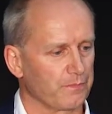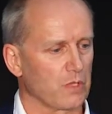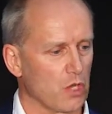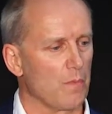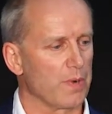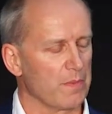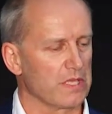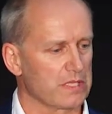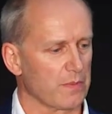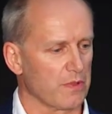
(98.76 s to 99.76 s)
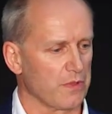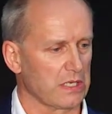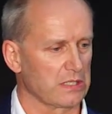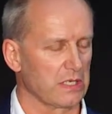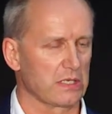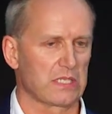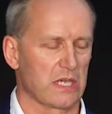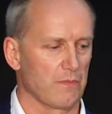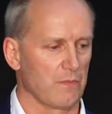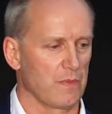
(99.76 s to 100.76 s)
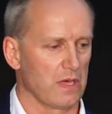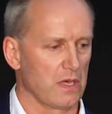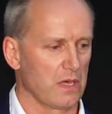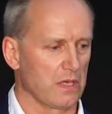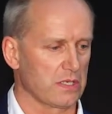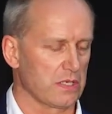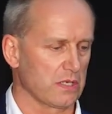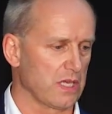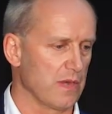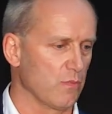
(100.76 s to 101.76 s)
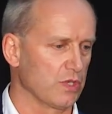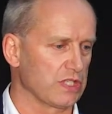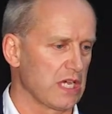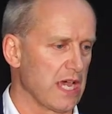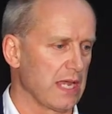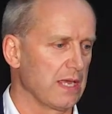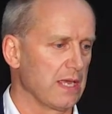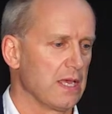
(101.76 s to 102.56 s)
complement some of the things that Kim was saying.